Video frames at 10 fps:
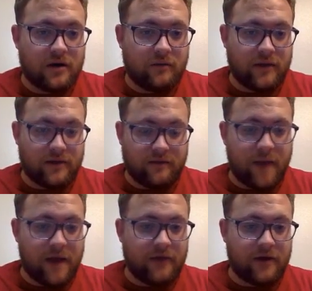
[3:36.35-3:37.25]
We have the
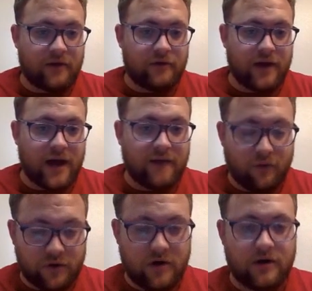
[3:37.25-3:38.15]
python.39 folder.